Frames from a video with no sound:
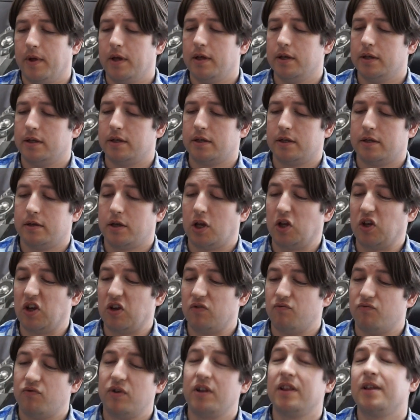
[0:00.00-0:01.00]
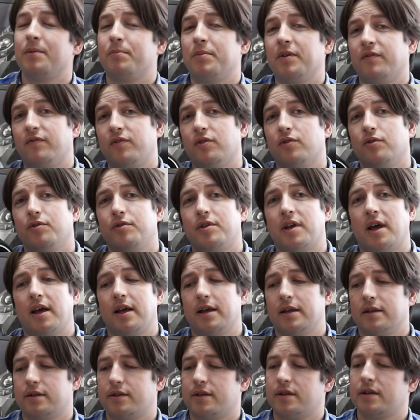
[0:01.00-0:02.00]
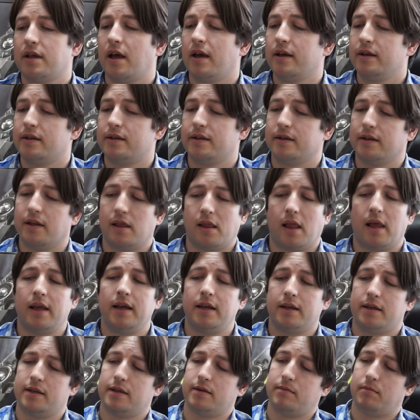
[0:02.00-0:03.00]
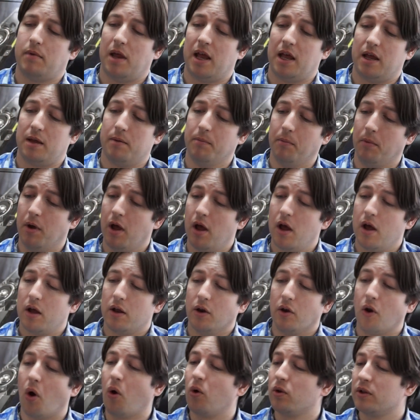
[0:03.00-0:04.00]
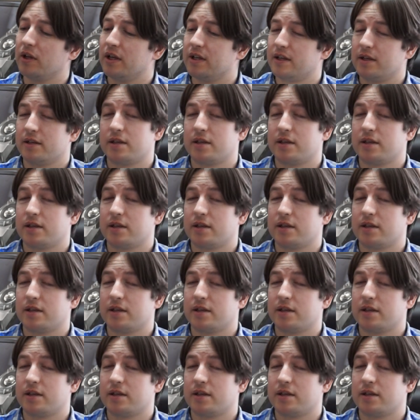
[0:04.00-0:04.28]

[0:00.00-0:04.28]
It can really be viewed as Titan light. Not only